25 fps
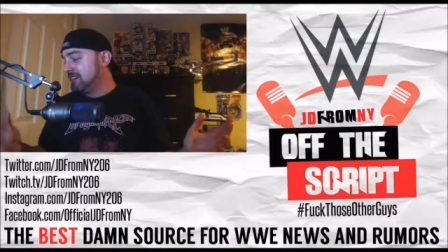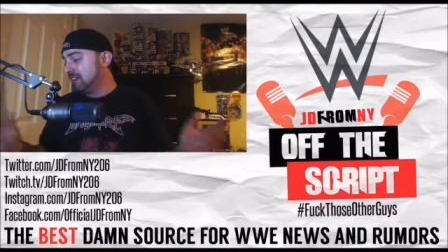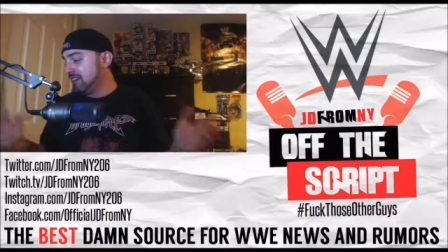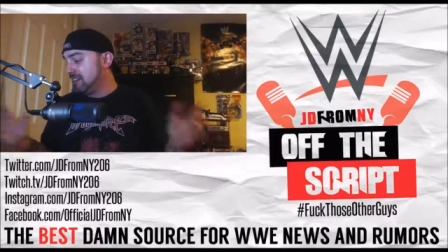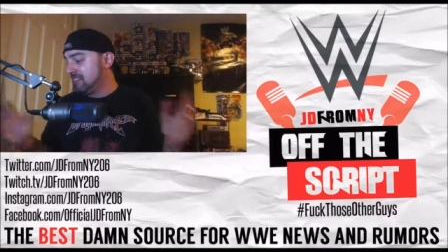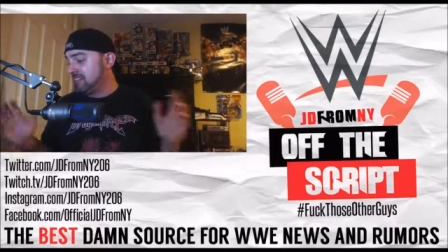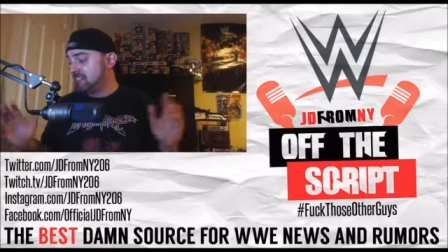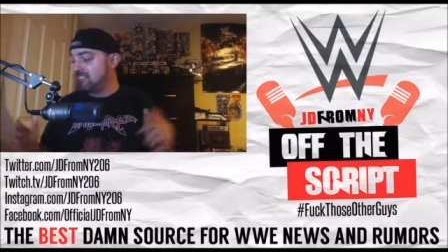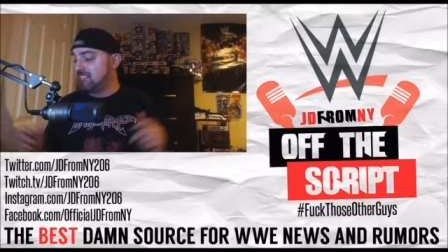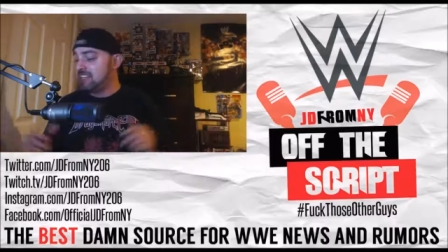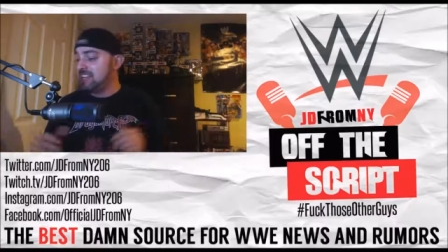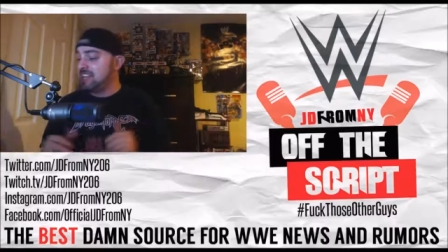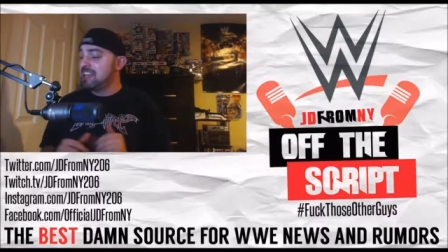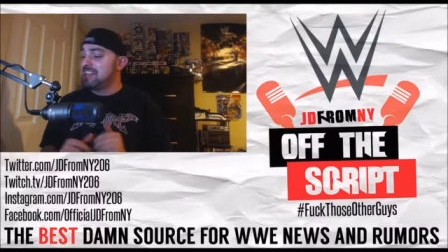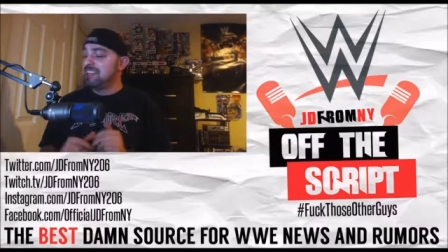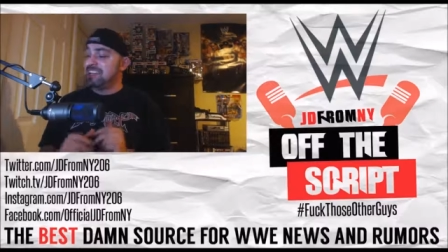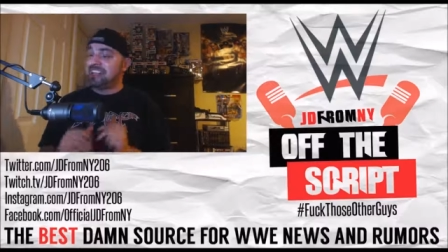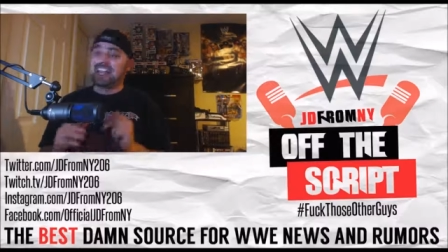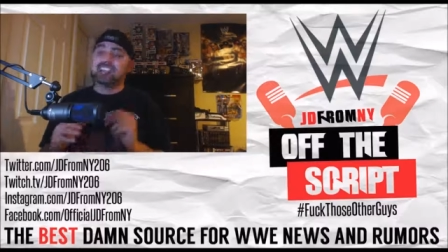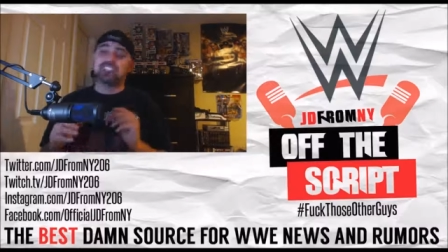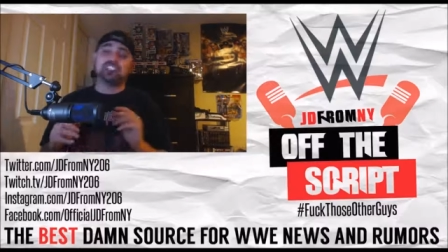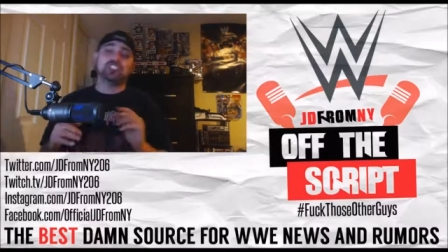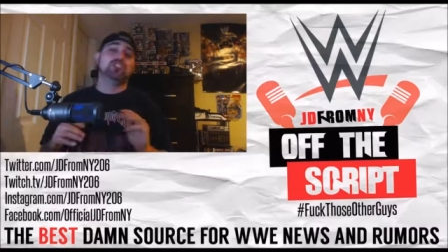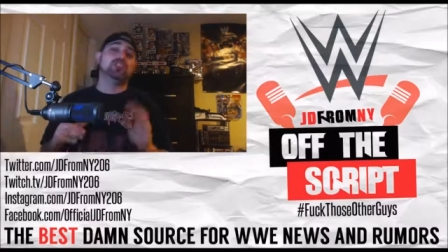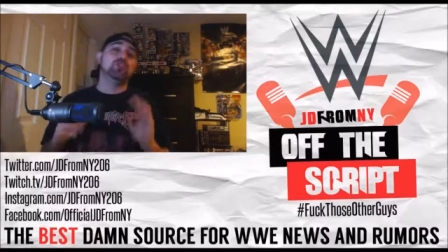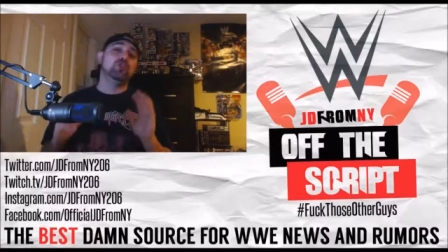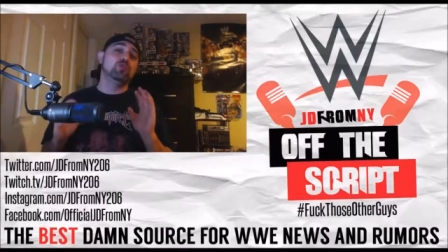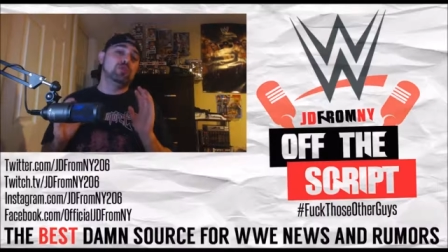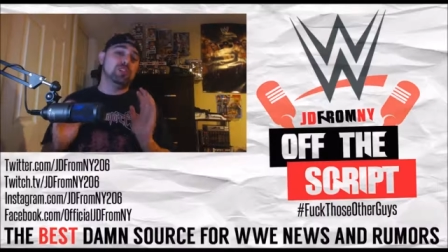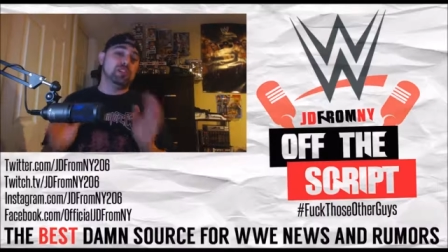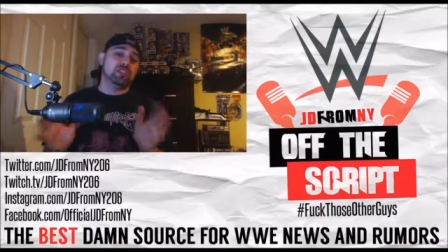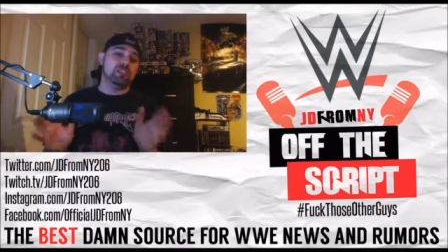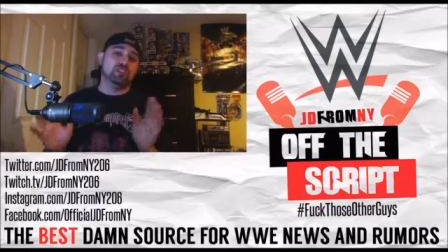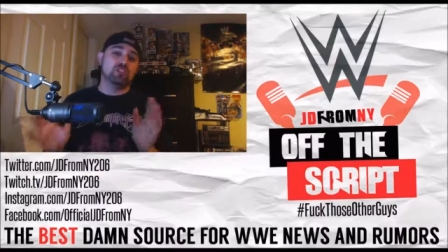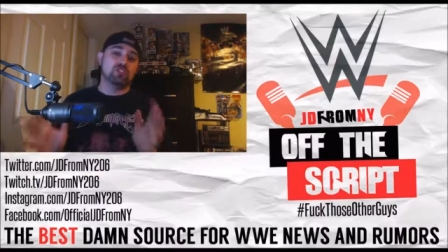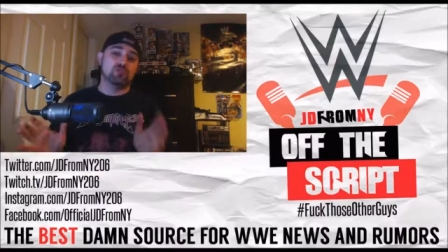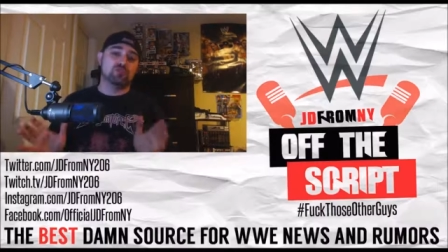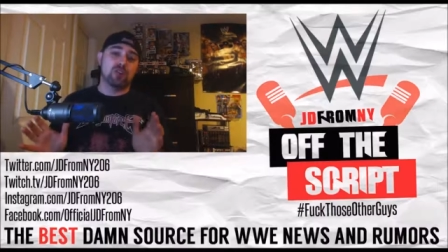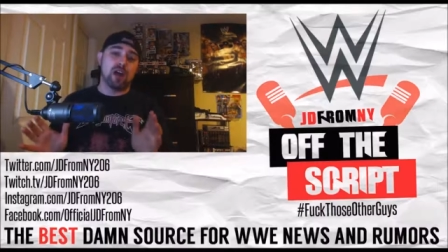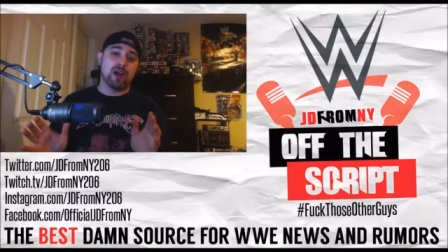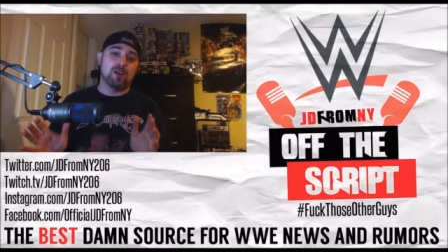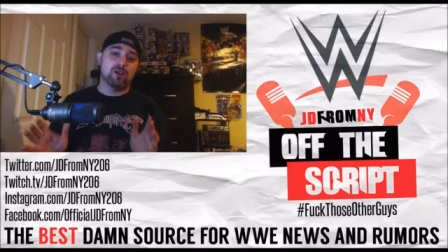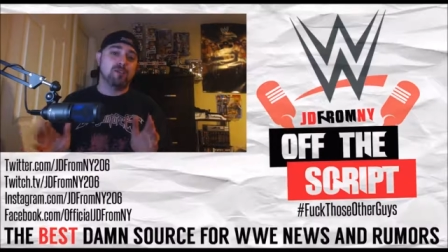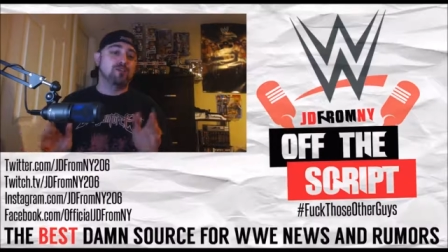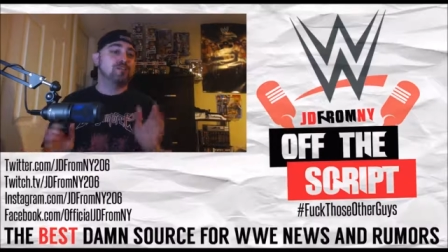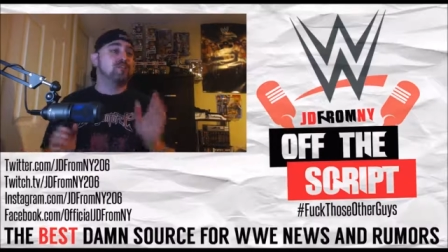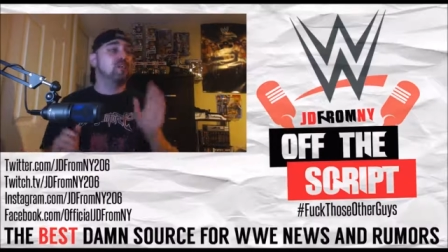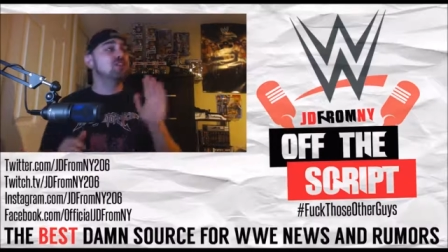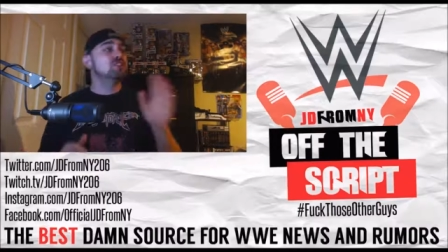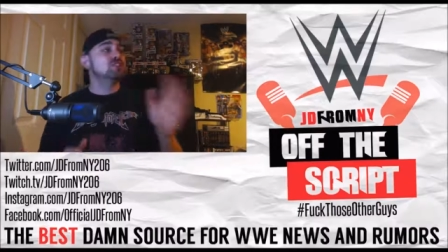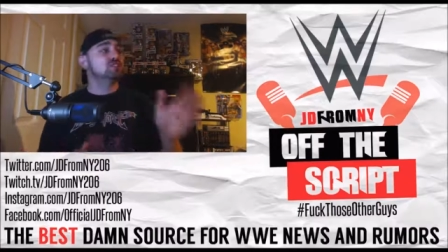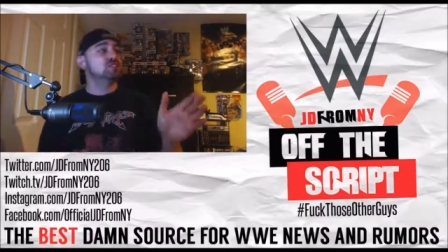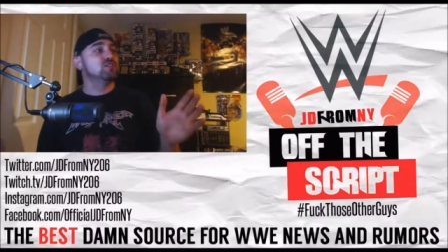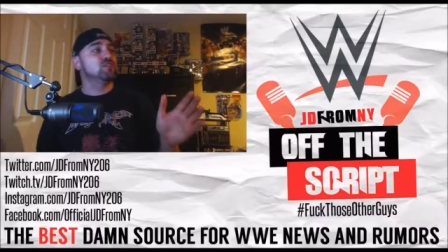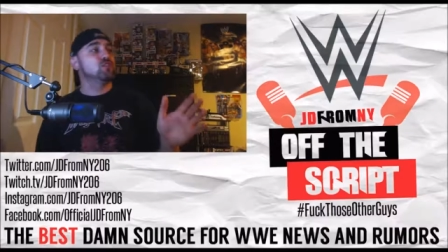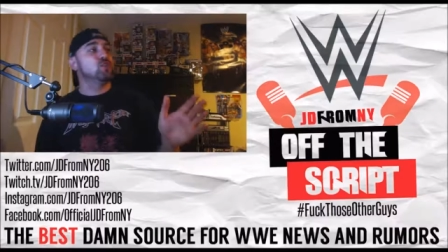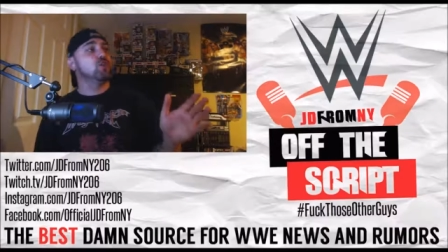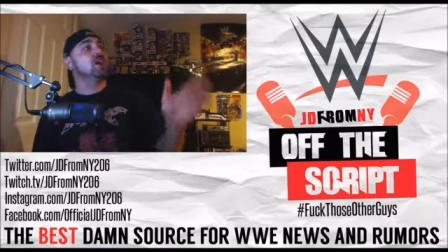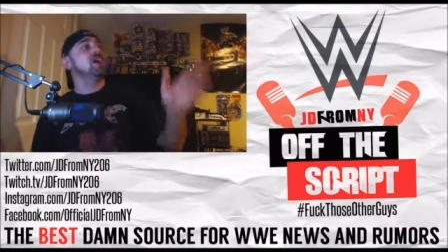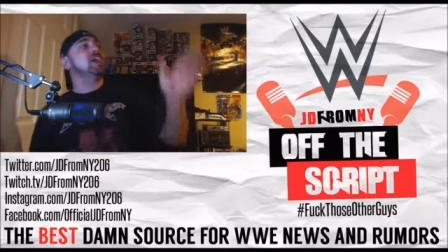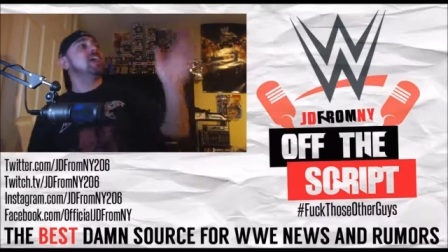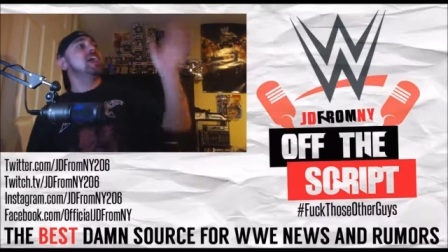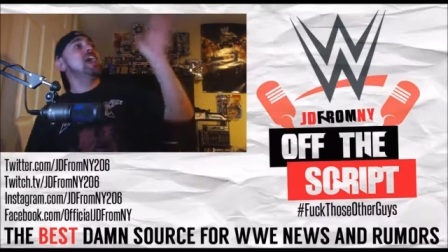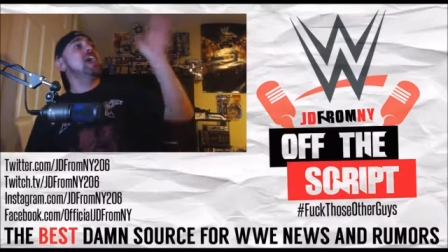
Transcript: Listen, let's do this the right way. First of all,